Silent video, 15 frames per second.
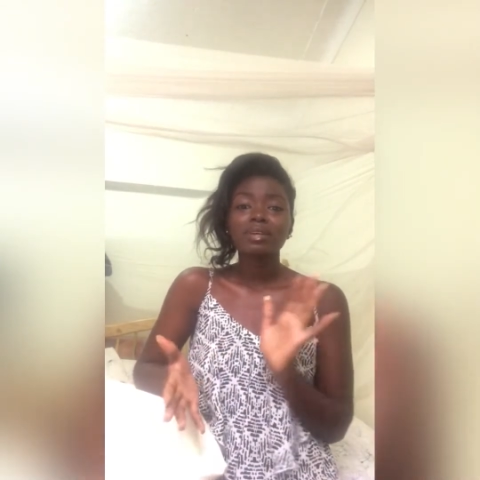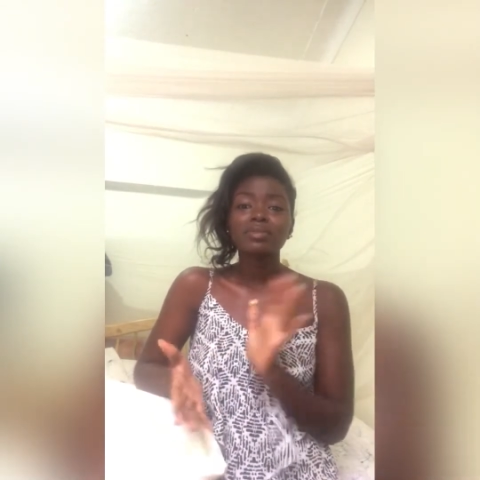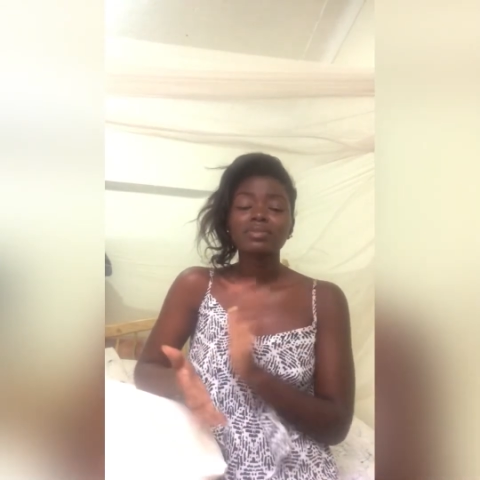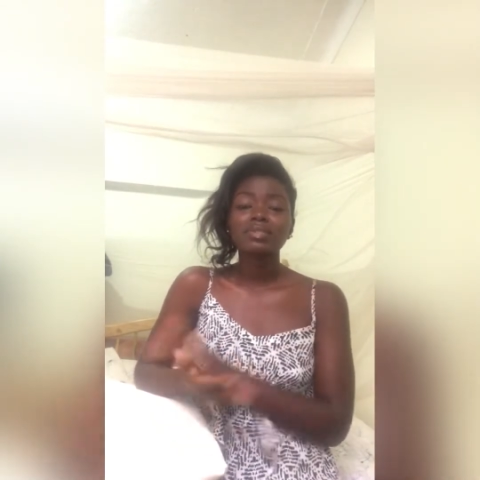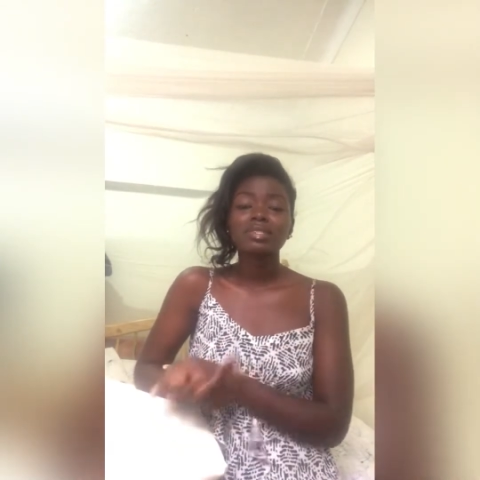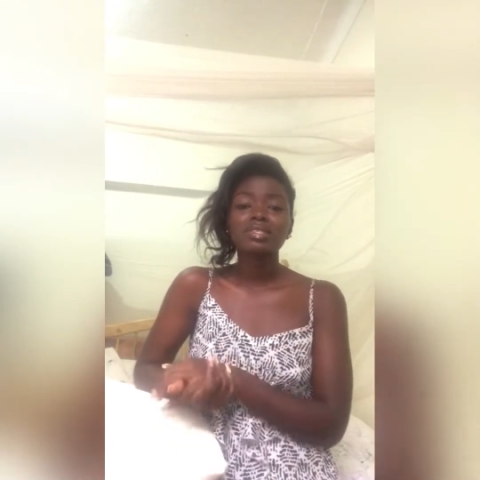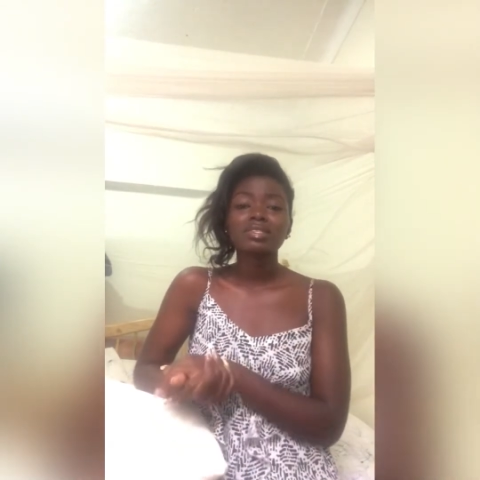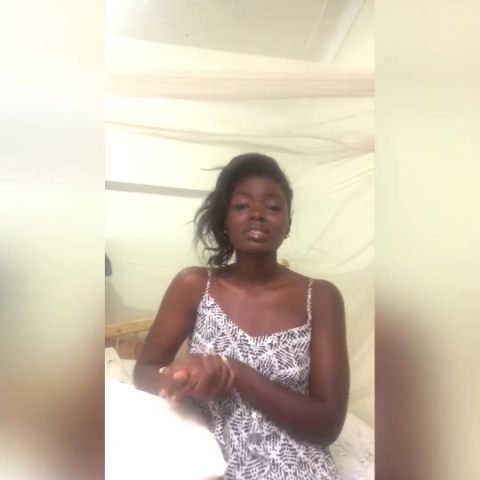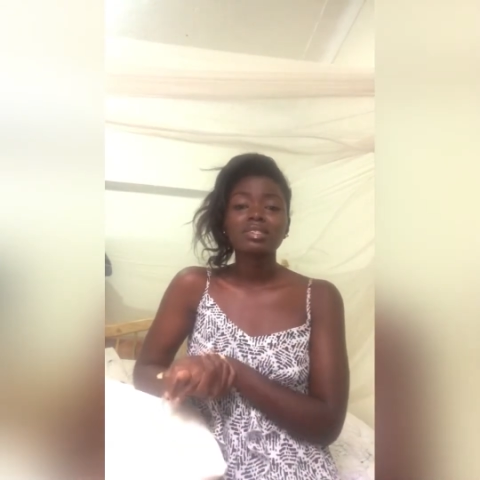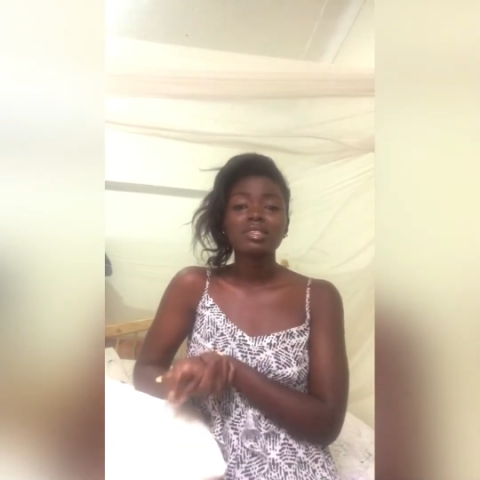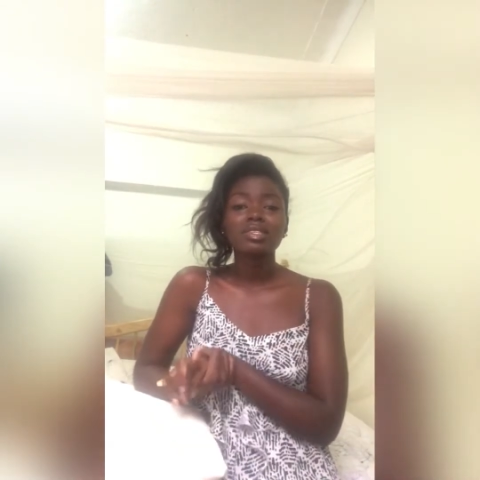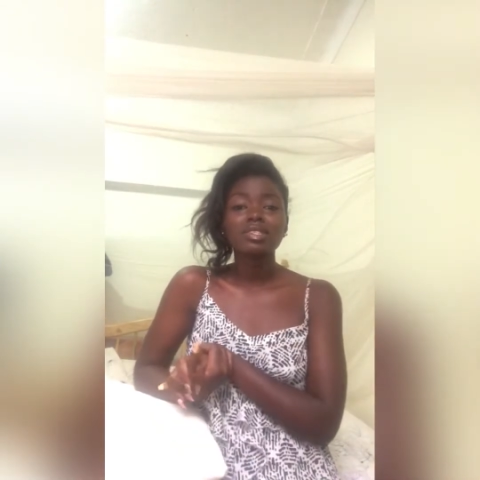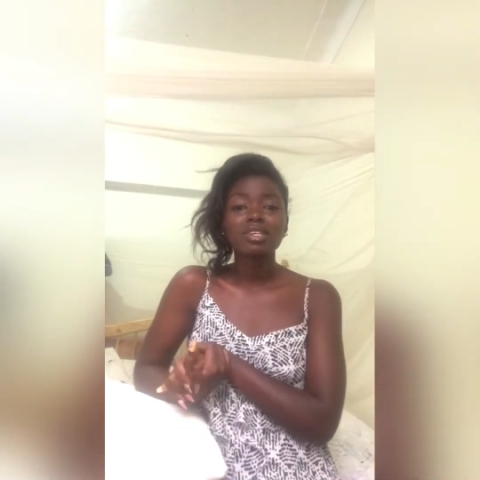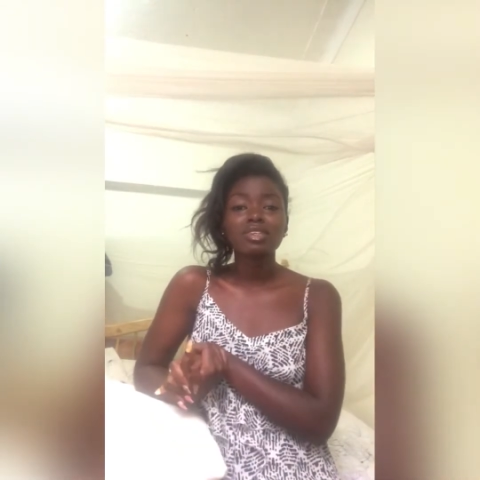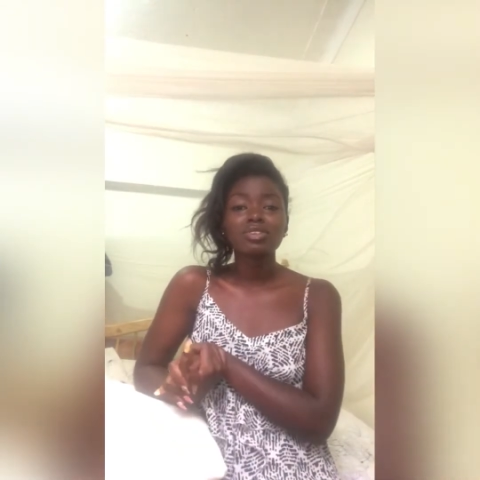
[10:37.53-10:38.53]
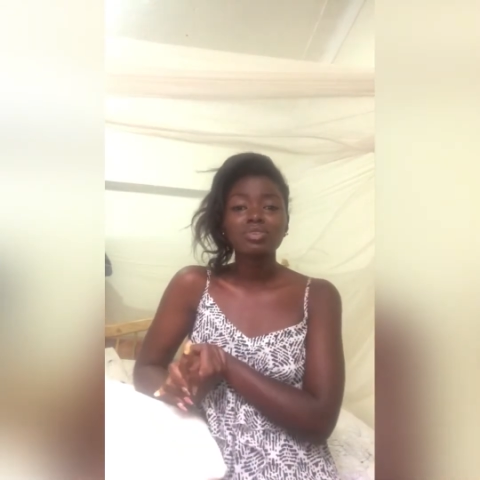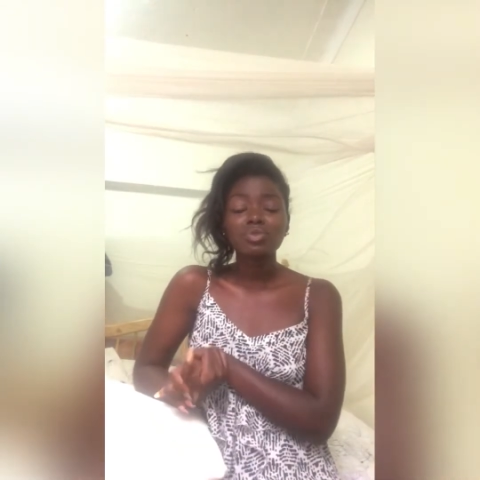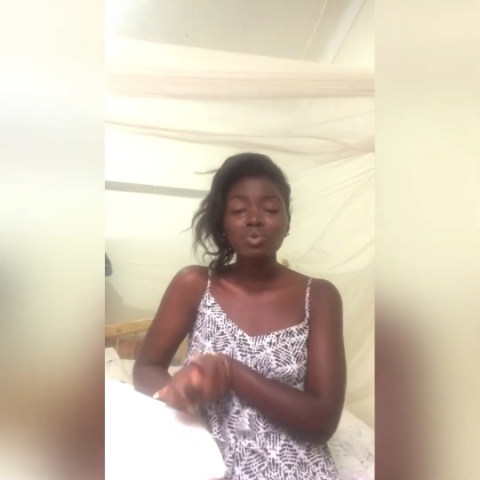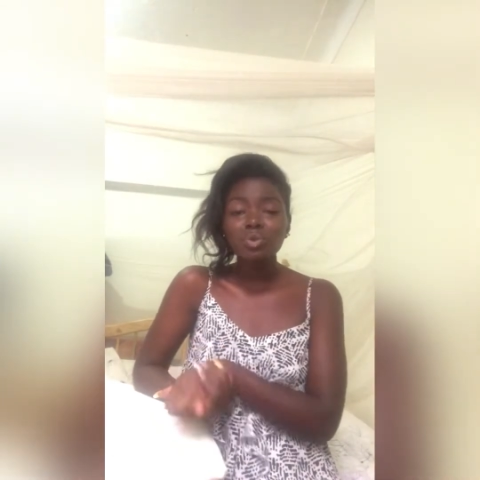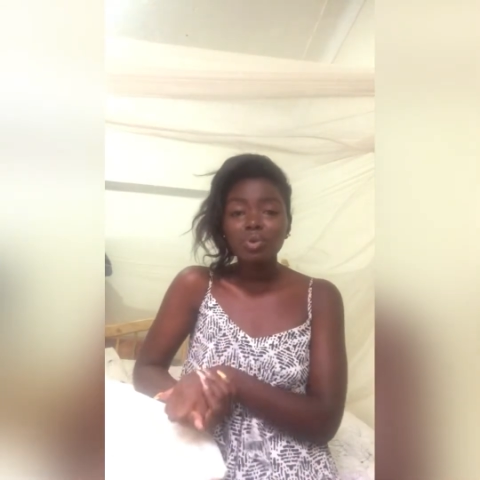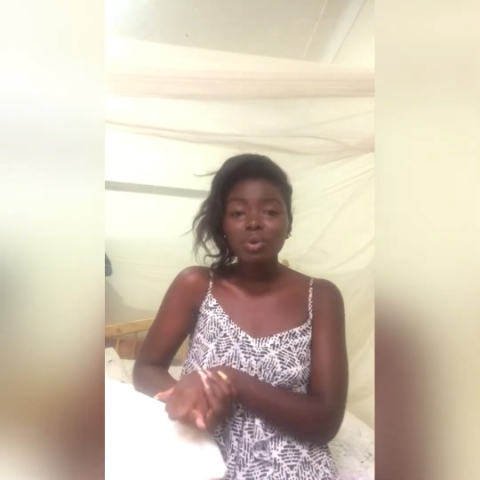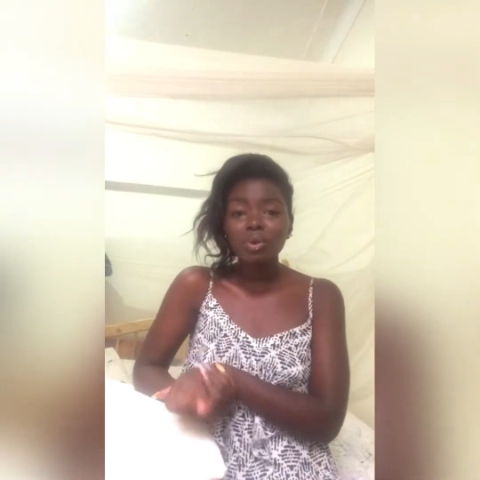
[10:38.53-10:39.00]
Since senior
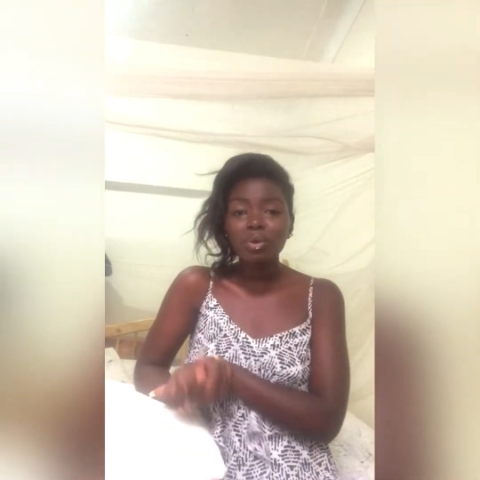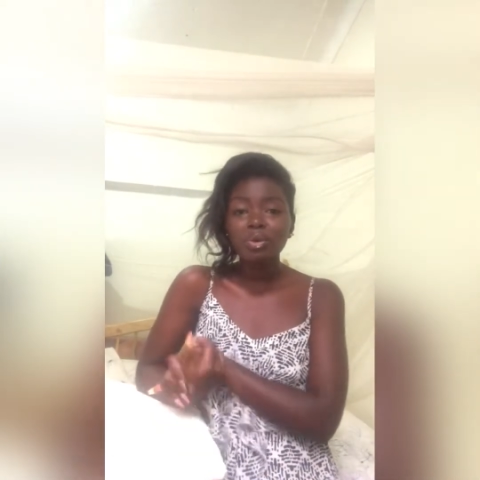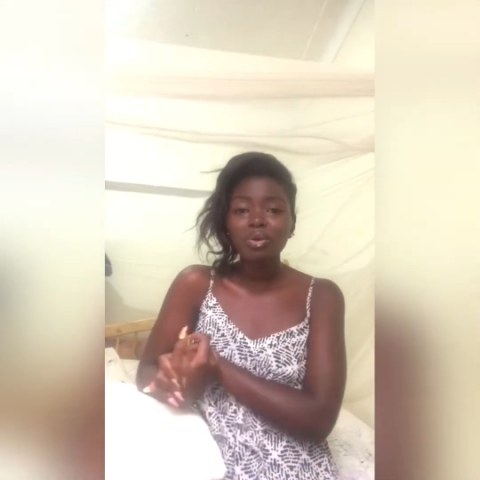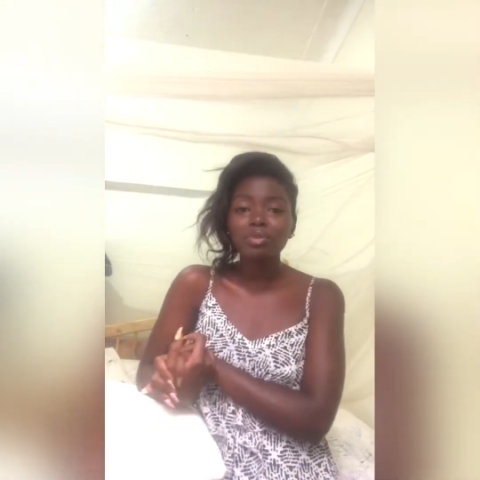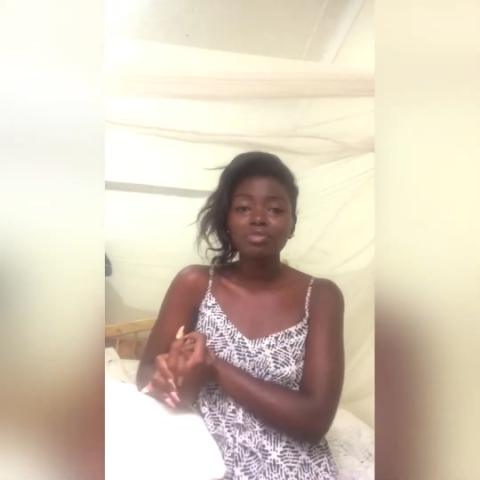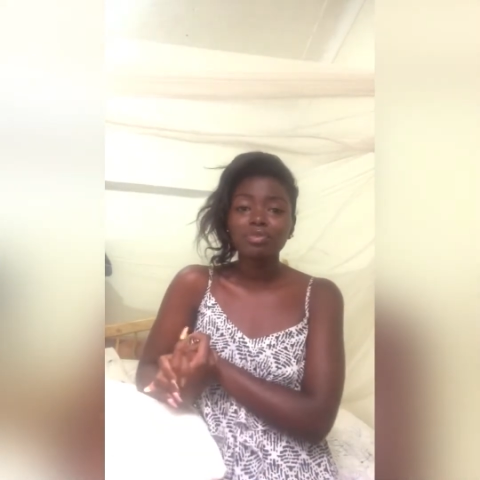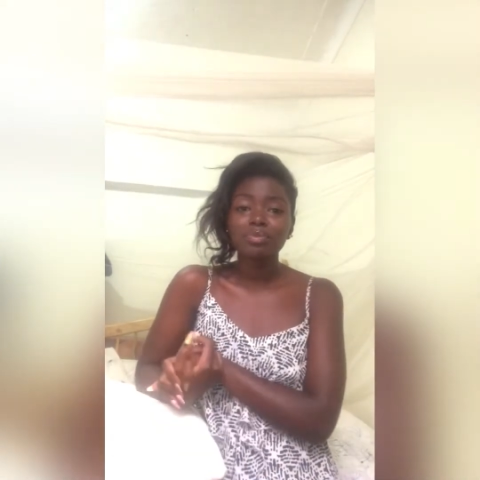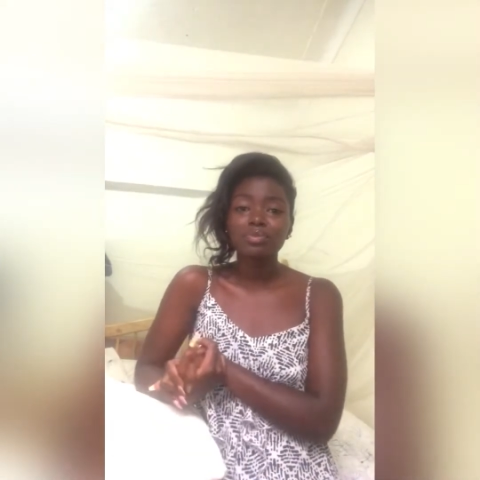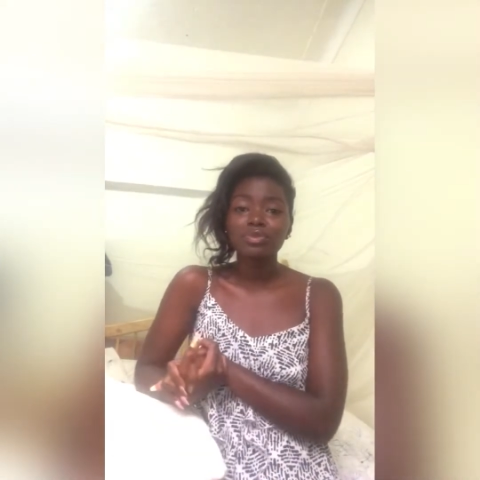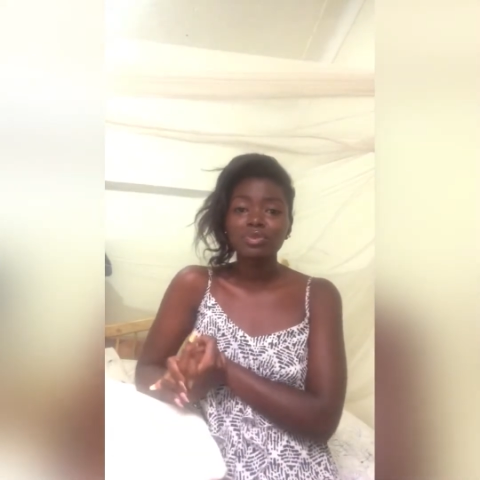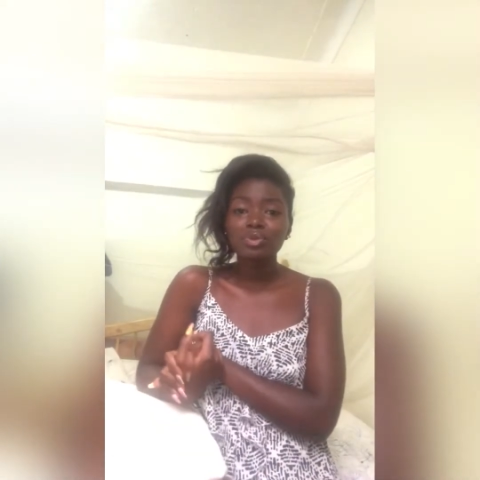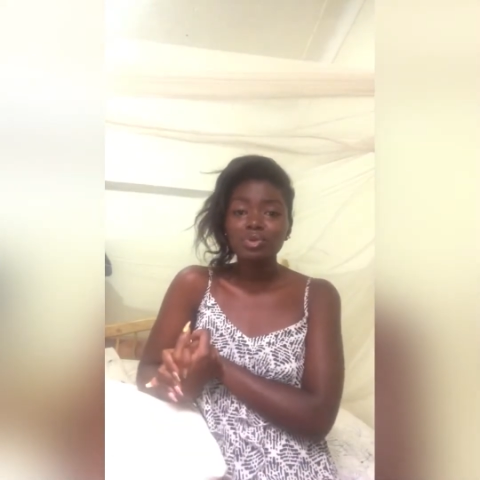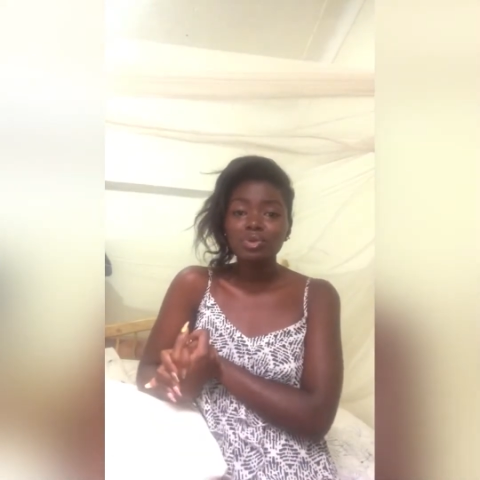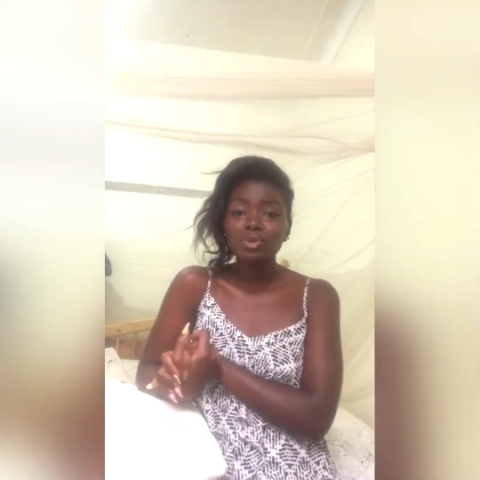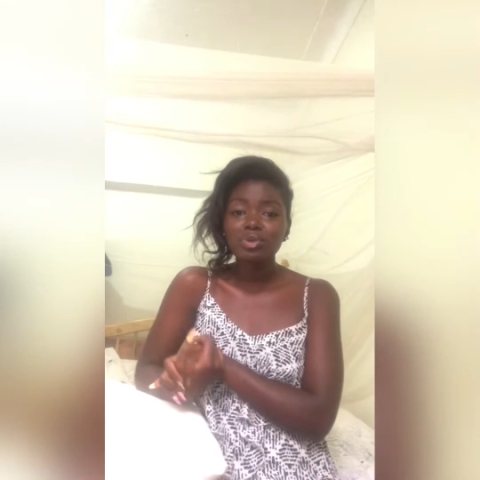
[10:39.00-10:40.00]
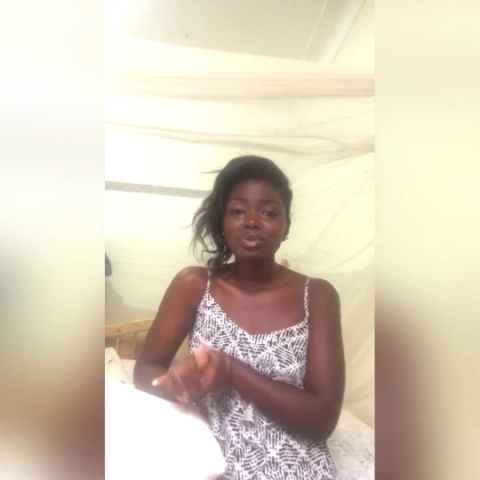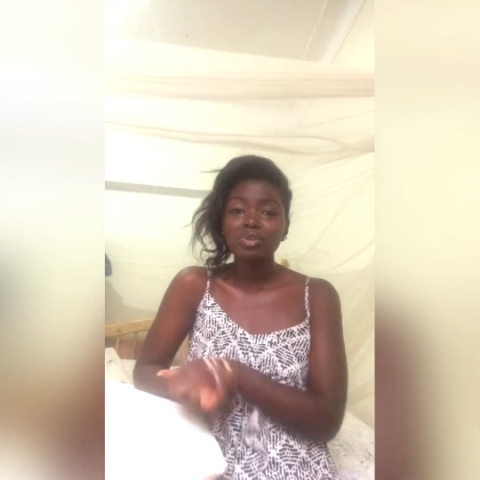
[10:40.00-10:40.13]
2, from 2,